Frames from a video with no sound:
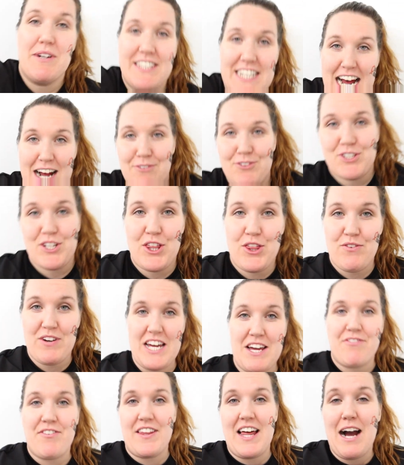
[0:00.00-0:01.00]
were down to
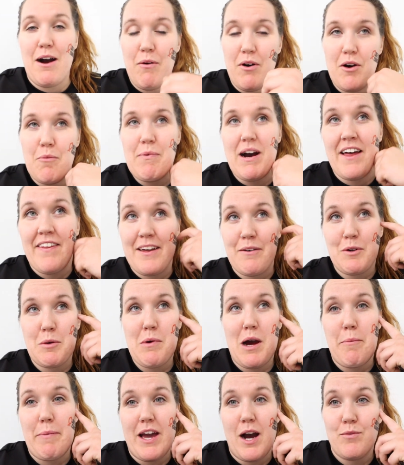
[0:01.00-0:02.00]
three for that one, but I think we
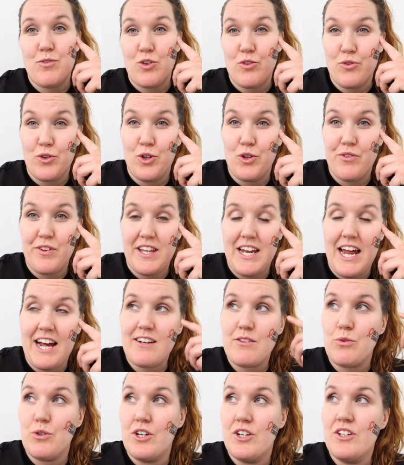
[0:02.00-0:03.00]
might be up to four for the
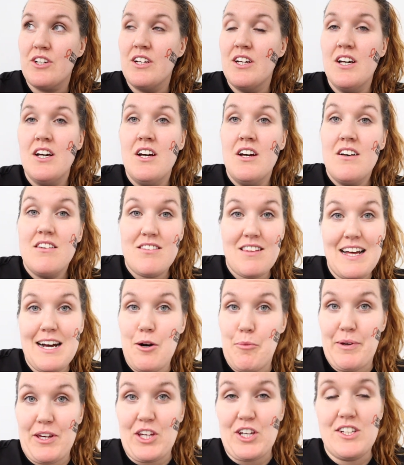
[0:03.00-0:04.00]
next one. So
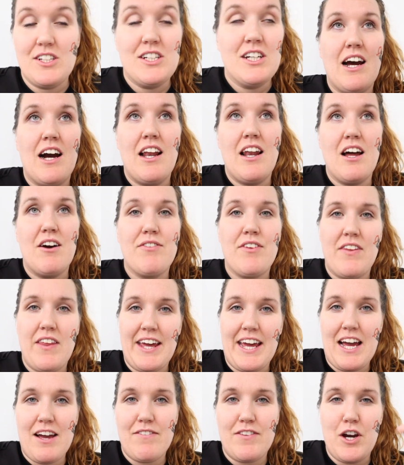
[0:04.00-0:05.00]
that'll be good. I love that they
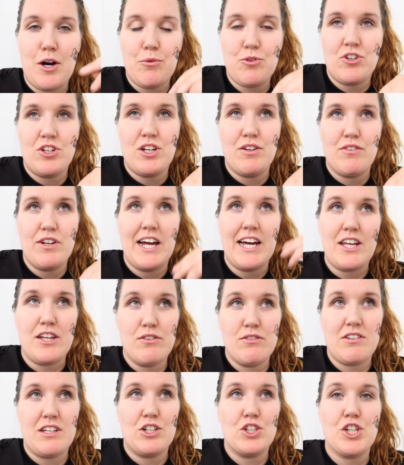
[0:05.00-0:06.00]
gave the option of like
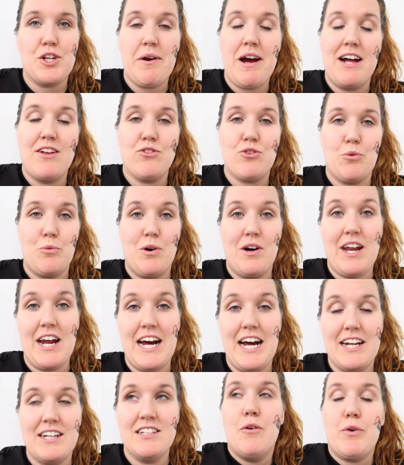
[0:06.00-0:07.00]
using two hands or one
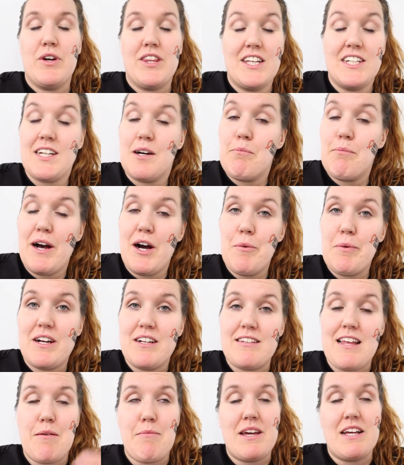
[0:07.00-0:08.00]
hand with the dumbbell
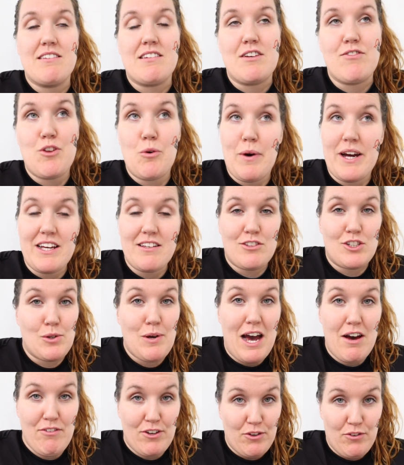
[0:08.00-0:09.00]
because that means if the weight is too
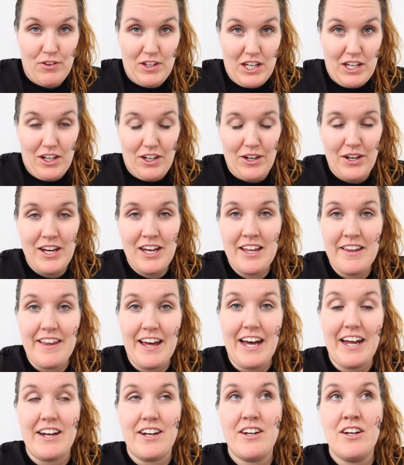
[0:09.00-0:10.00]
heavy for you,
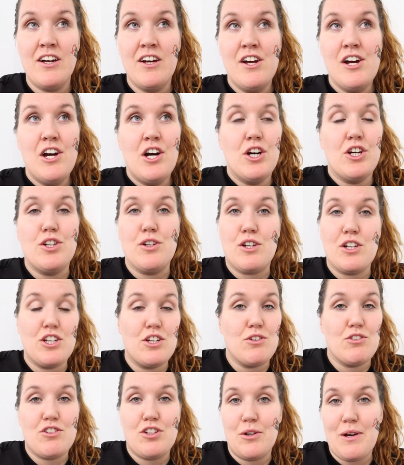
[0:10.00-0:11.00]
then you can
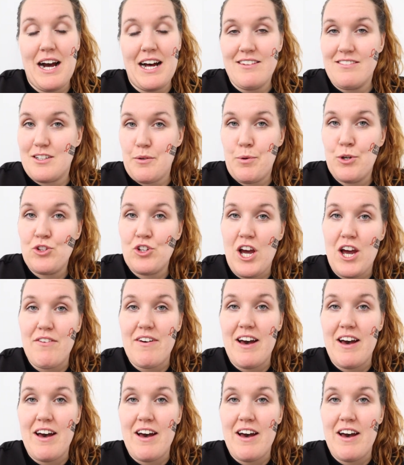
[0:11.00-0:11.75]
use two hands to push it